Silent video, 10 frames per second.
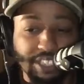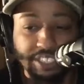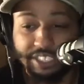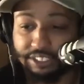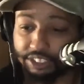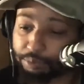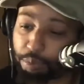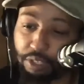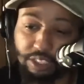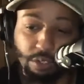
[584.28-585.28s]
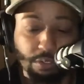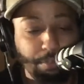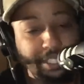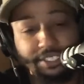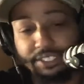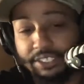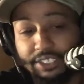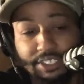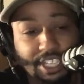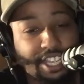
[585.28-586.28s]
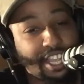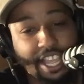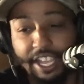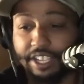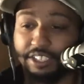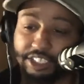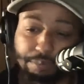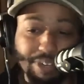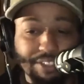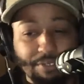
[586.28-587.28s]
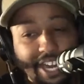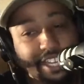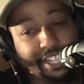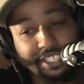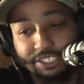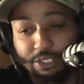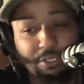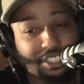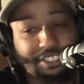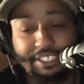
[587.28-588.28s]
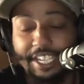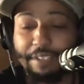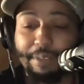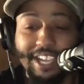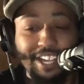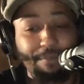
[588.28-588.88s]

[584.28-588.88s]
really need to support local businesses, and this brother right here is doing this thing, man.